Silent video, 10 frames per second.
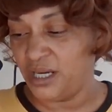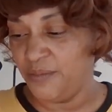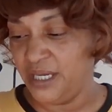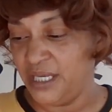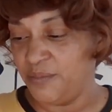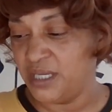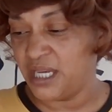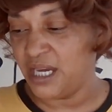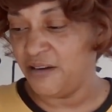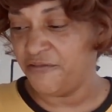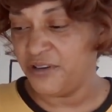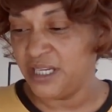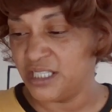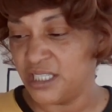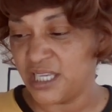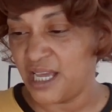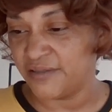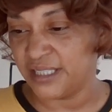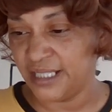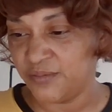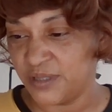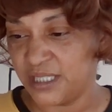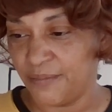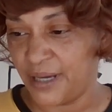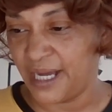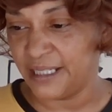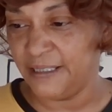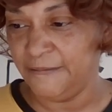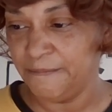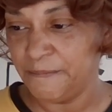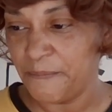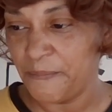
come in and be carefree and just have sex with somebody